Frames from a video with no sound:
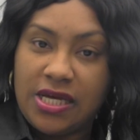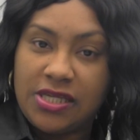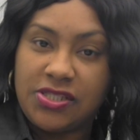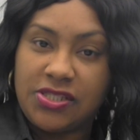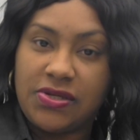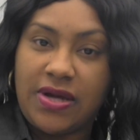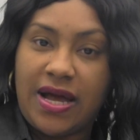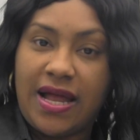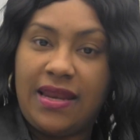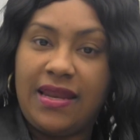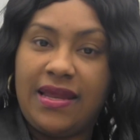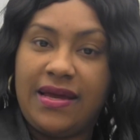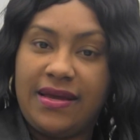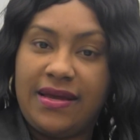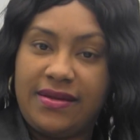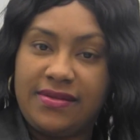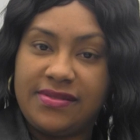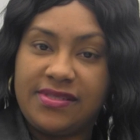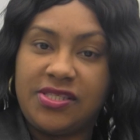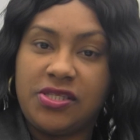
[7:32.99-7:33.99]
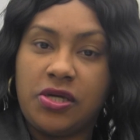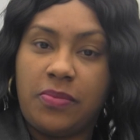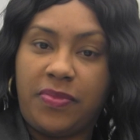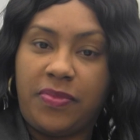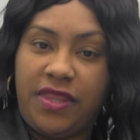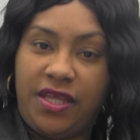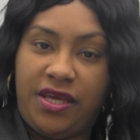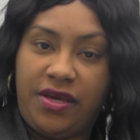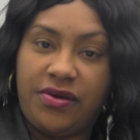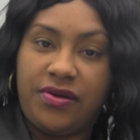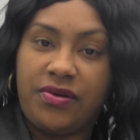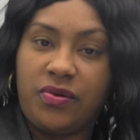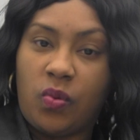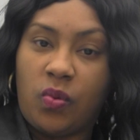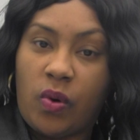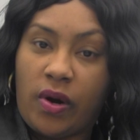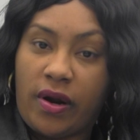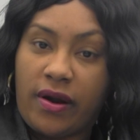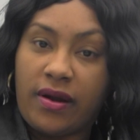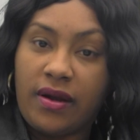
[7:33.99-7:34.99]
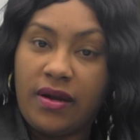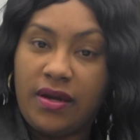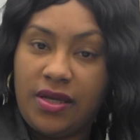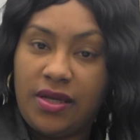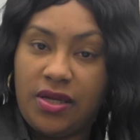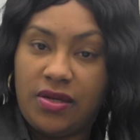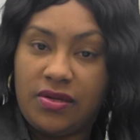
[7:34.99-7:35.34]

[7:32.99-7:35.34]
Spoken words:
so I learned some theater work.